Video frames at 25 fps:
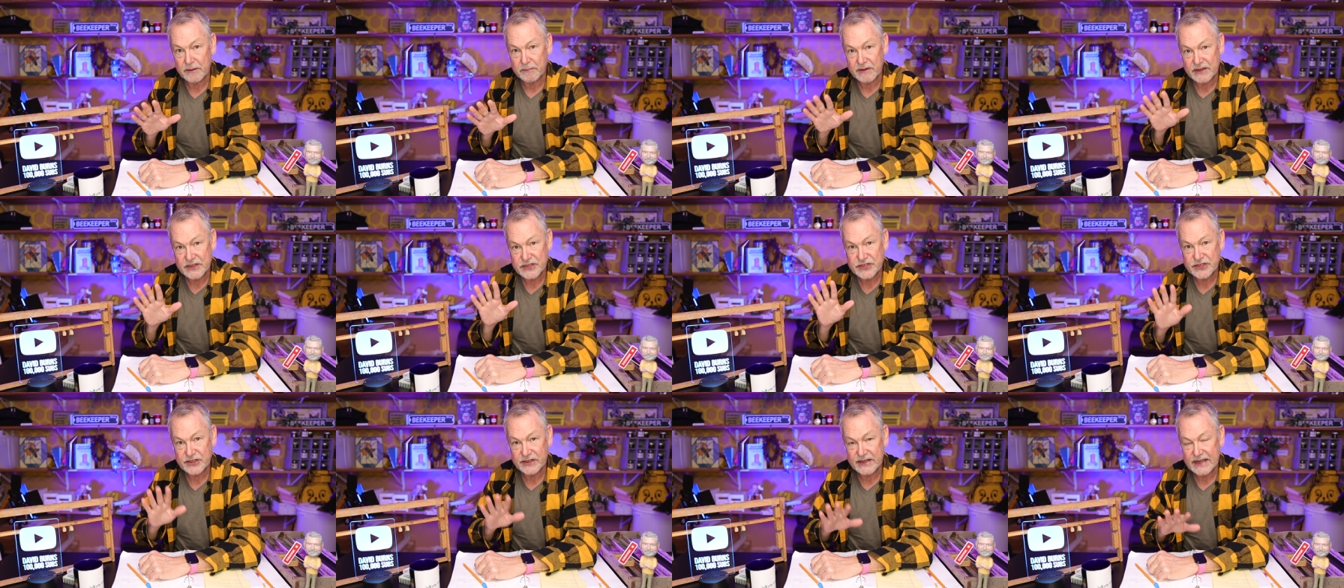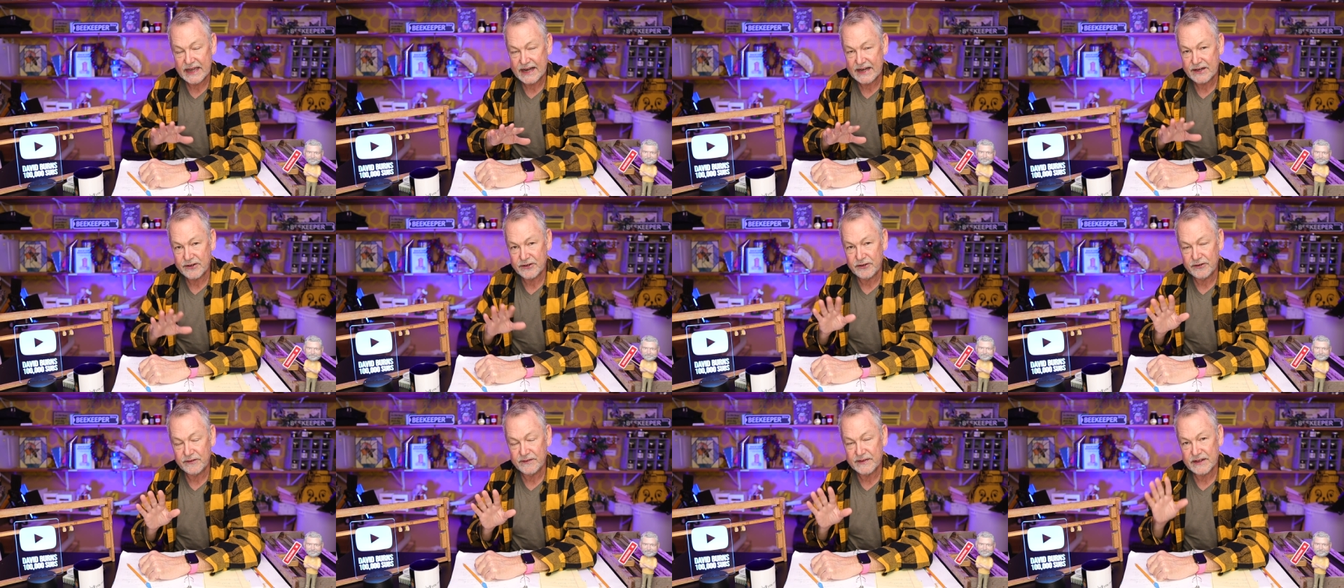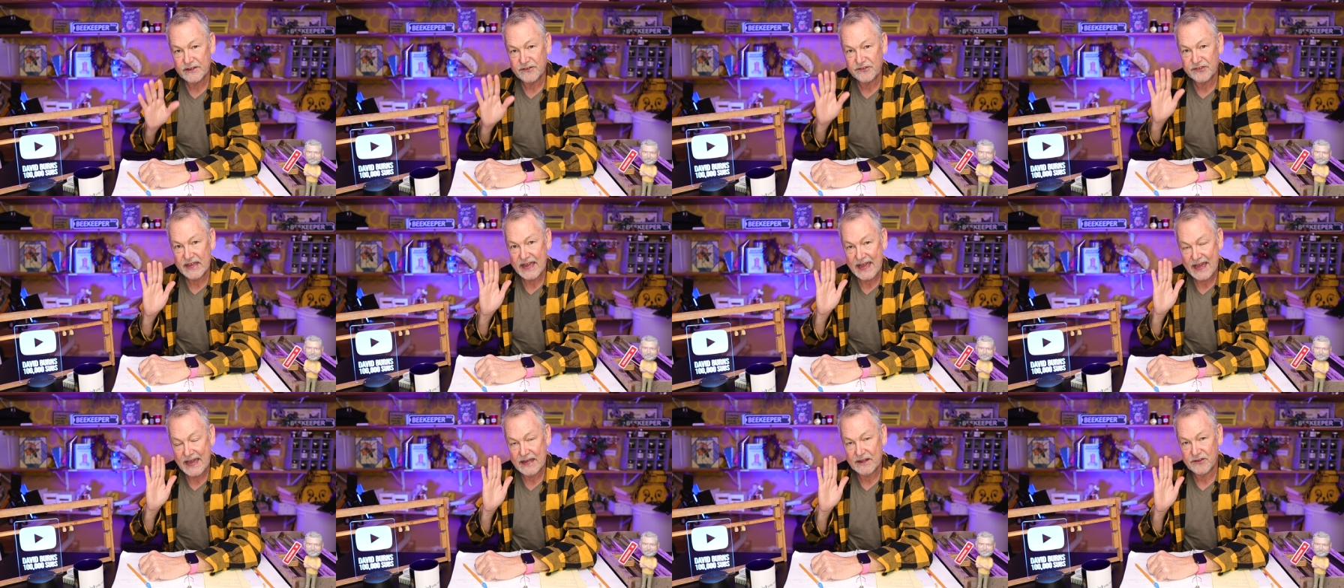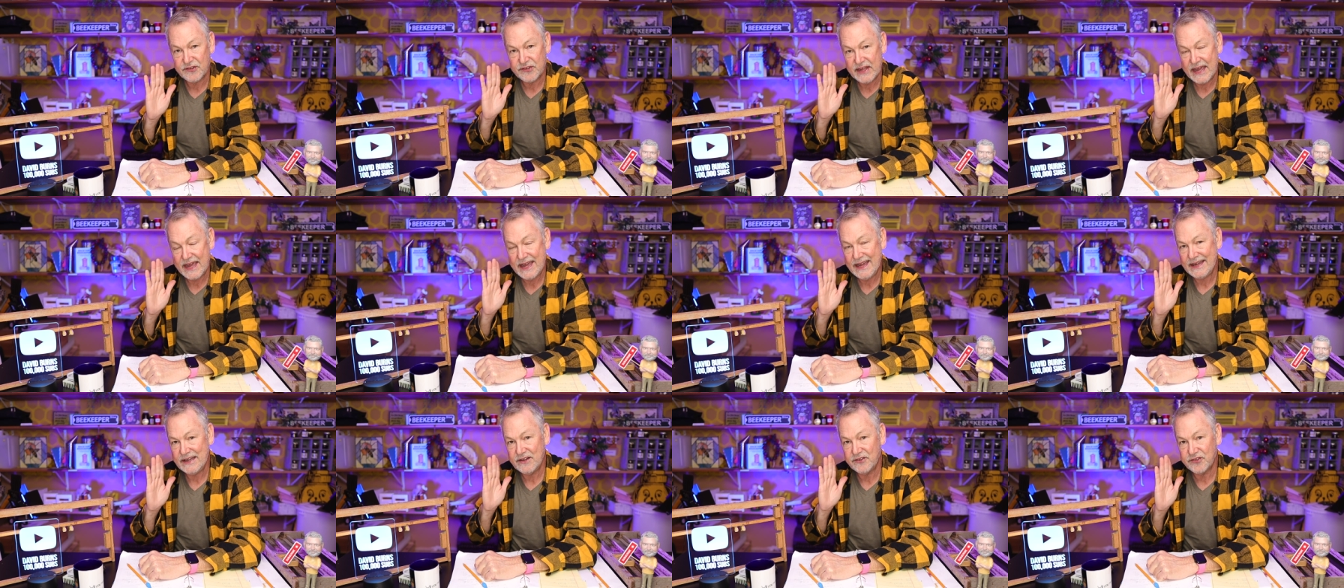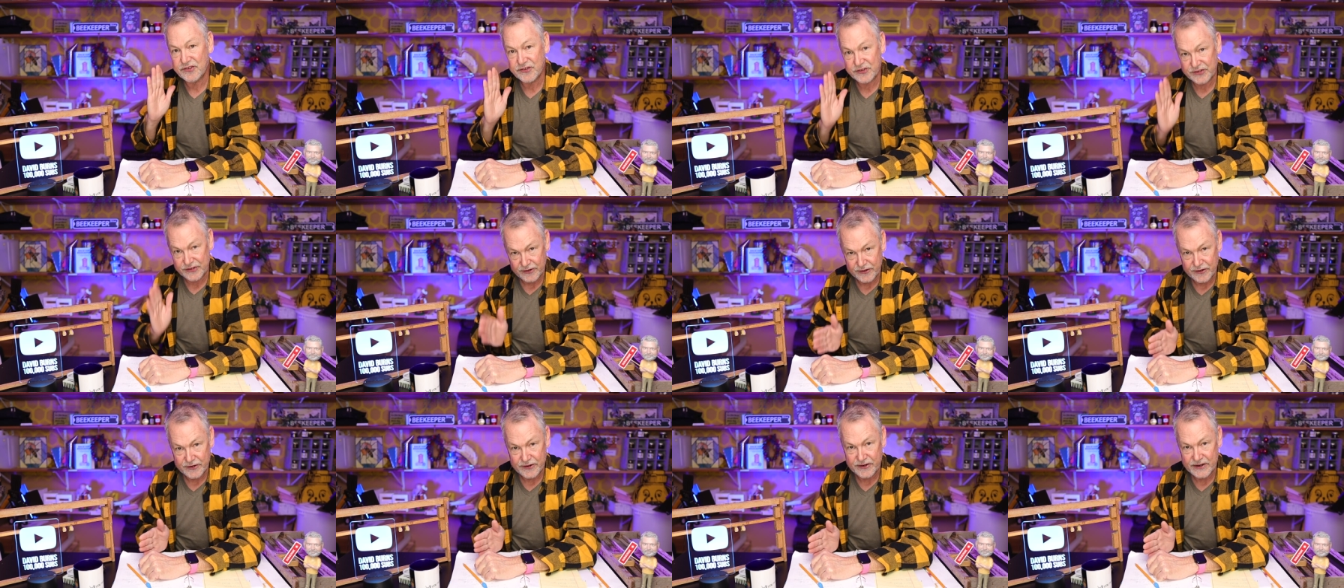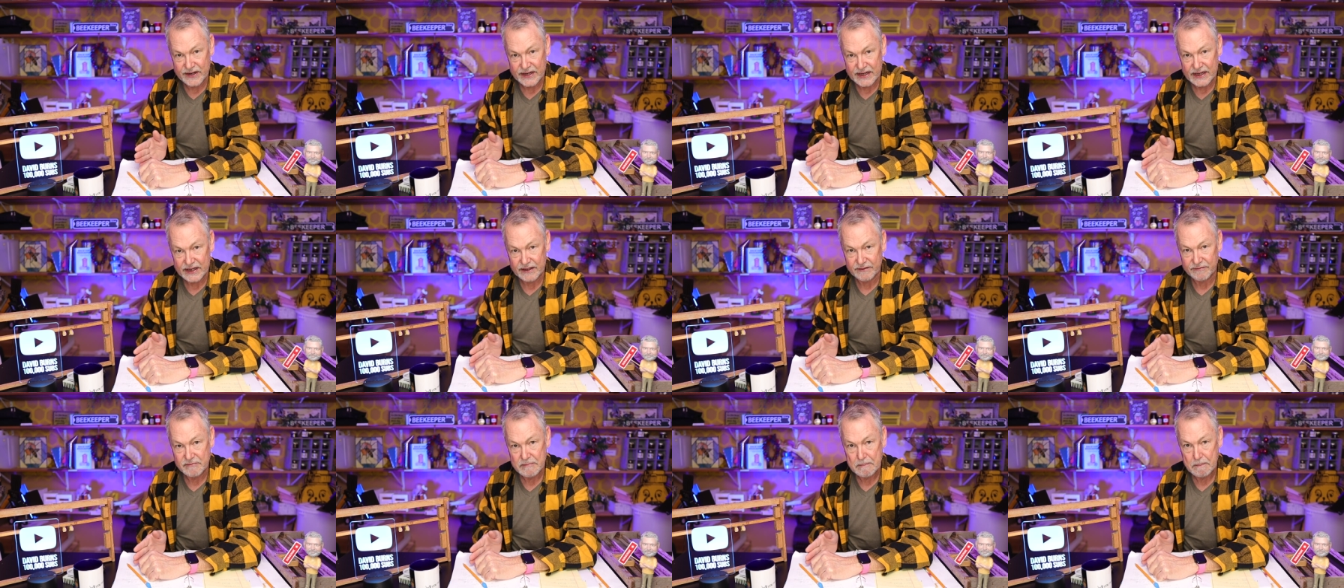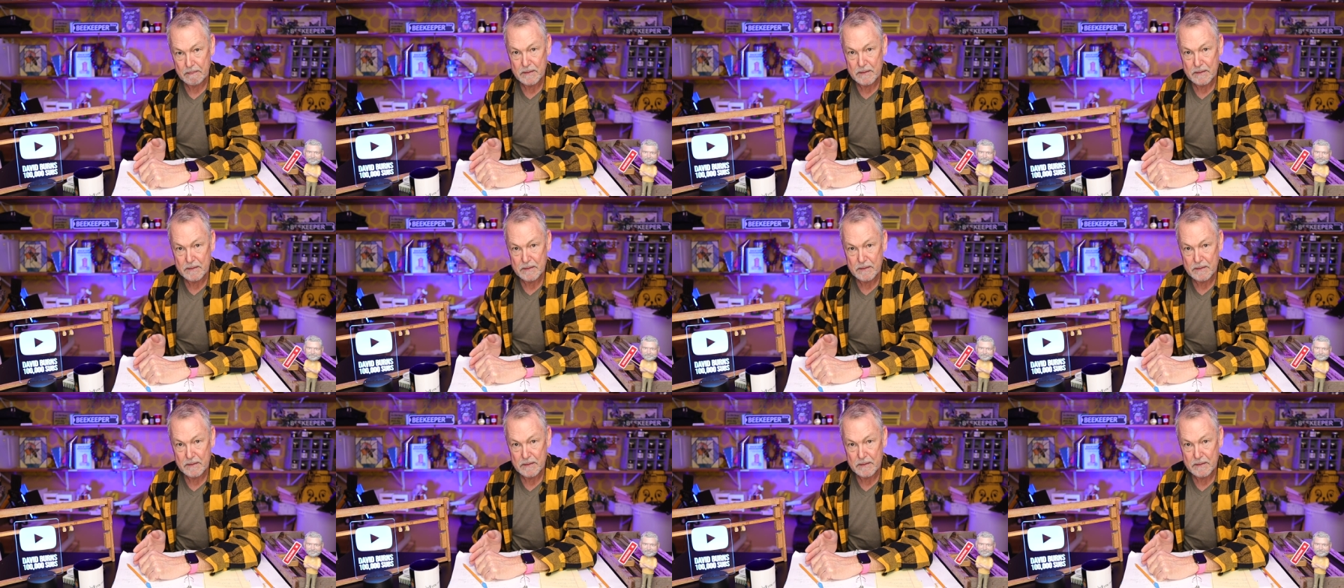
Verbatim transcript: I'm gonna show you how to do this as a starter hive.